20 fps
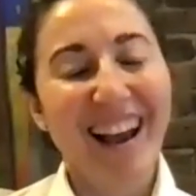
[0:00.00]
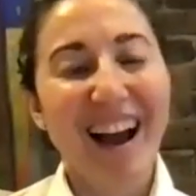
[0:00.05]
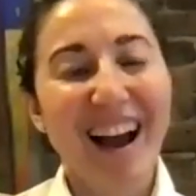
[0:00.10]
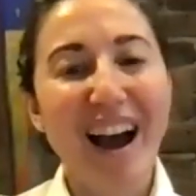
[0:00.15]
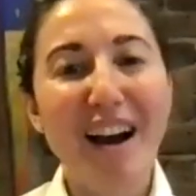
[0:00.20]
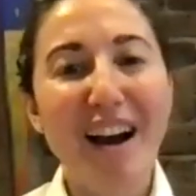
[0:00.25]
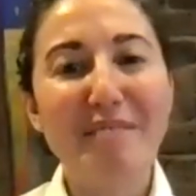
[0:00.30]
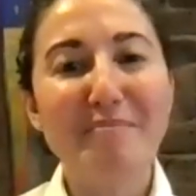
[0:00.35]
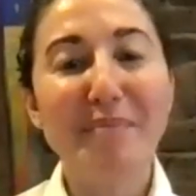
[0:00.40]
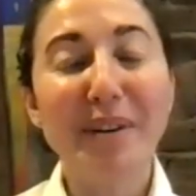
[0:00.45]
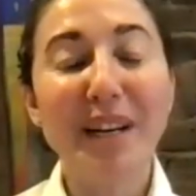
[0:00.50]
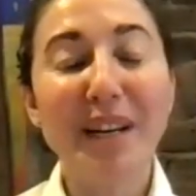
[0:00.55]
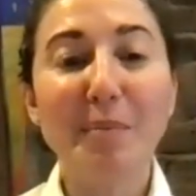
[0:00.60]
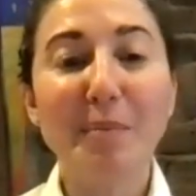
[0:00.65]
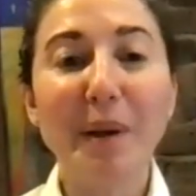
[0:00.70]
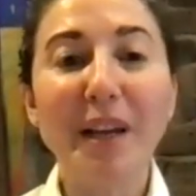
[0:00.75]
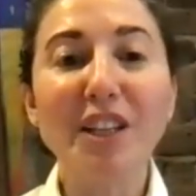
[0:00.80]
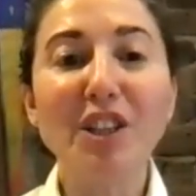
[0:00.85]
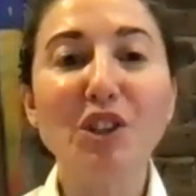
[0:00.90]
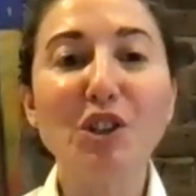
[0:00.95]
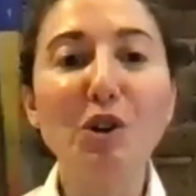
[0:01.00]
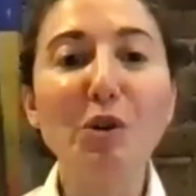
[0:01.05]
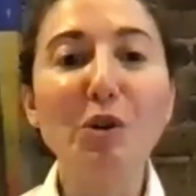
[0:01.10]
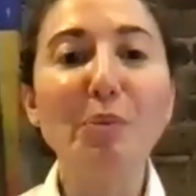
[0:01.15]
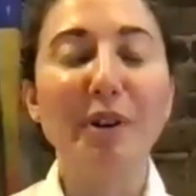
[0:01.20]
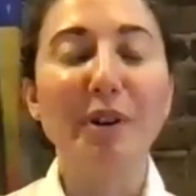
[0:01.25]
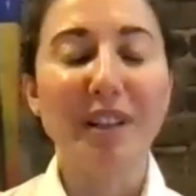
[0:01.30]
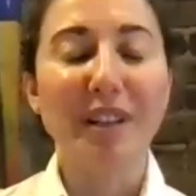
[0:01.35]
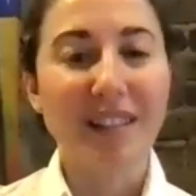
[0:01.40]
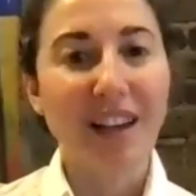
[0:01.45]
But it's been
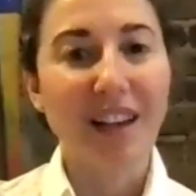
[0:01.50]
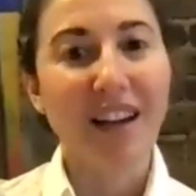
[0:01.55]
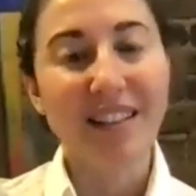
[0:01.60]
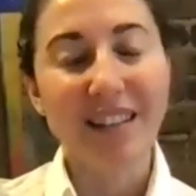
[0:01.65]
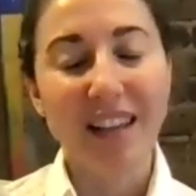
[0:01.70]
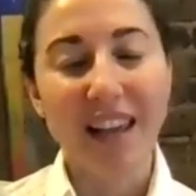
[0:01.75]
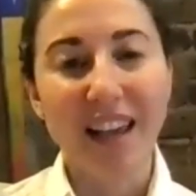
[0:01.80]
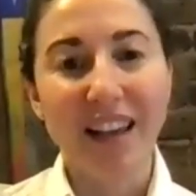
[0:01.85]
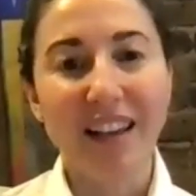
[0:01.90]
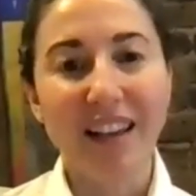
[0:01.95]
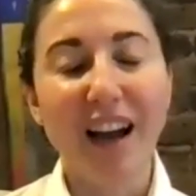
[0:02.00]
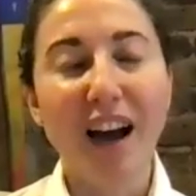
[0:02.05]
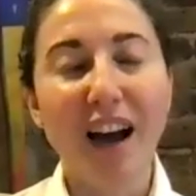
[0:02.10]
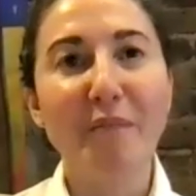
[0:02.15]
super exciting.